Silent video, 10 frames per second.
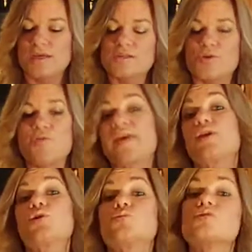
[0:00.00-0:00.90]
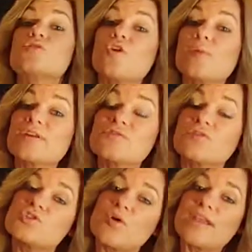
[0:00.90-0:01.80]
So thank you so much for
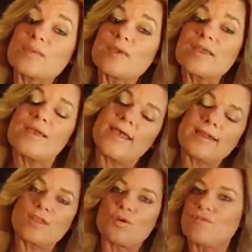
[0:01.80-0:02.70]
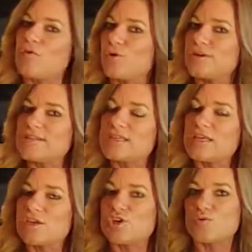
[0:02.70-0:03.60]
joining me, and I look forward to
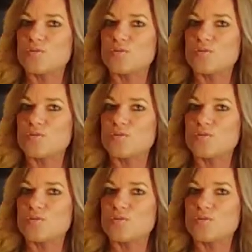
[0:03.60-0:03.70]
seeing you in